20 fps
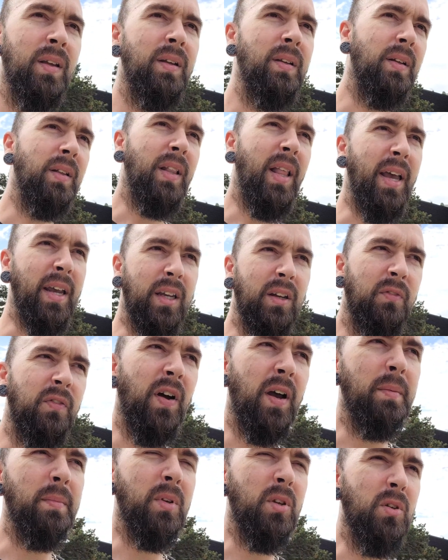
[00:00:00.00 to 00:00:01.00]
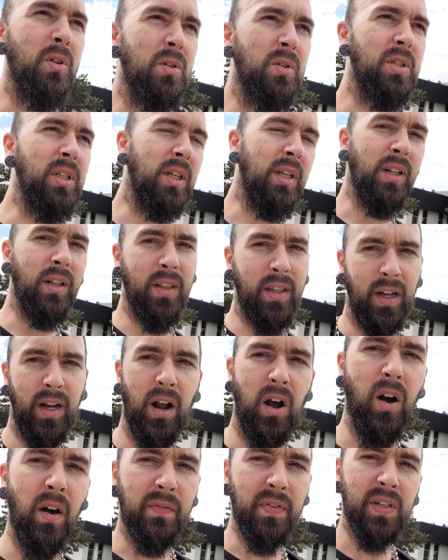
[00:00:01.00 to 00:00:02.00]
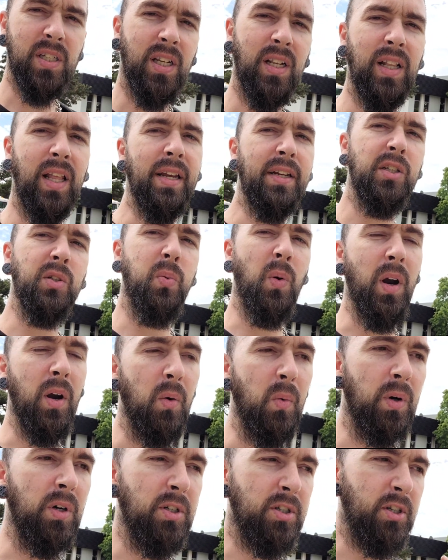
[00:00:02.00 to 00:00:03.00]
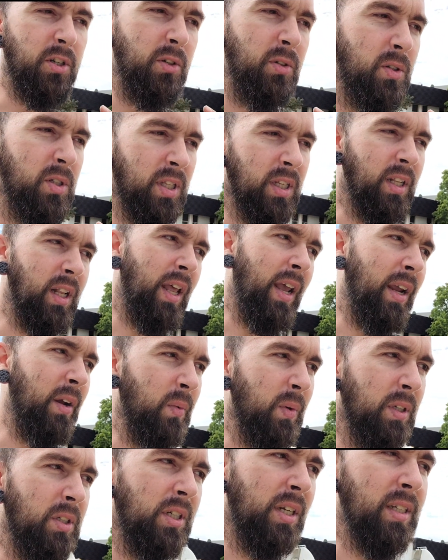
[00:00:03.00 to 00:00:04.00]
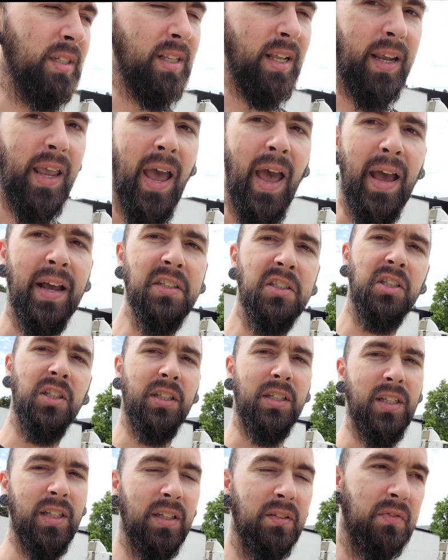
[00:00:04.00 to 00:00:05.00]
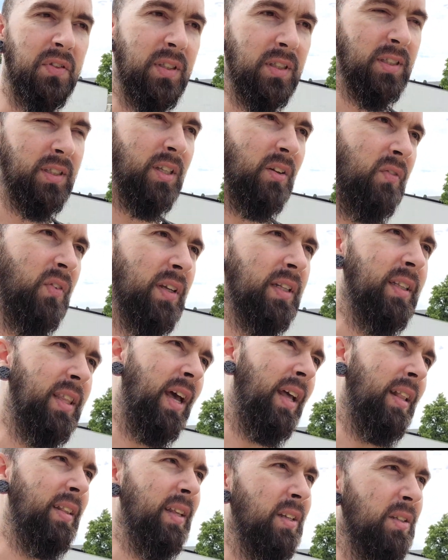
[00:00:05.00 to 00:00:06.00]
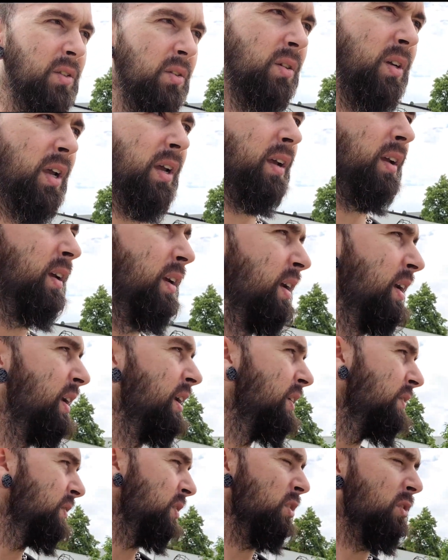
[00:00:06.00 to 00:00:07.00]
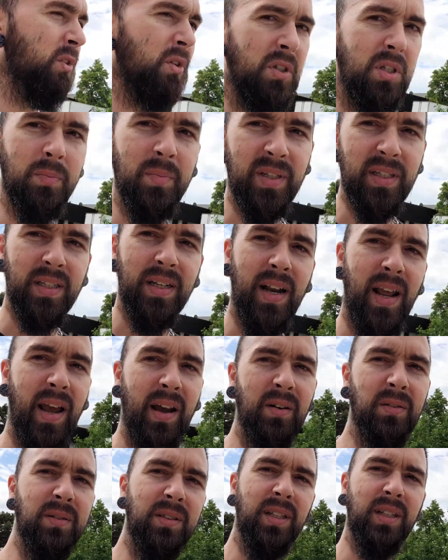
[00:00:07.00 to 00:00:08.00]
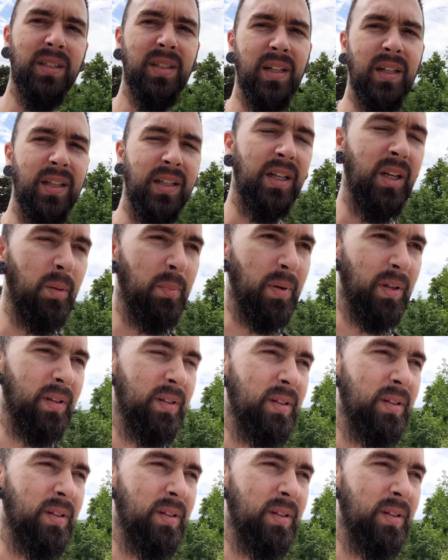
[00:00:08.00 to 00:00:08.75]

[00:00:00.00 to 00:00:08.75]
Like if I'm using the obviously like swear words used in language as like adjectives and stuff like that, that's okay. If you use them as nouns, that's a little bit